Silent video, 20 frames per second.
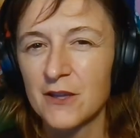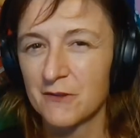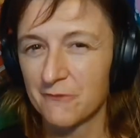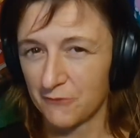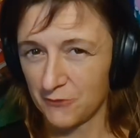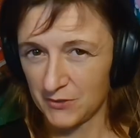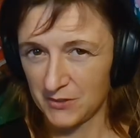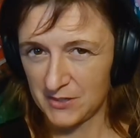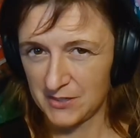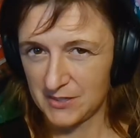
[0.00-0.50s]

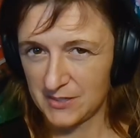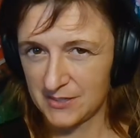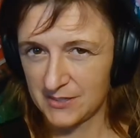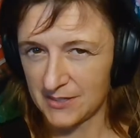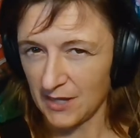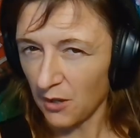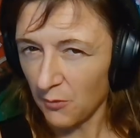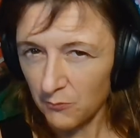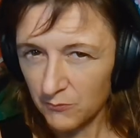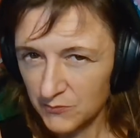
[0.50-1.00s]
For
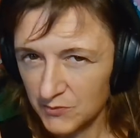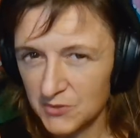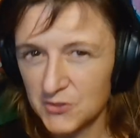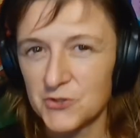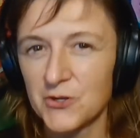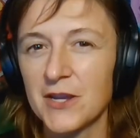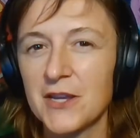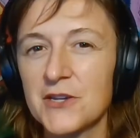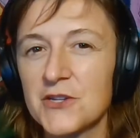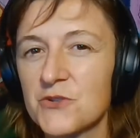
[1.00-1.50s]
some
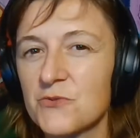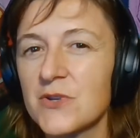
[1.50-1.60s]
strange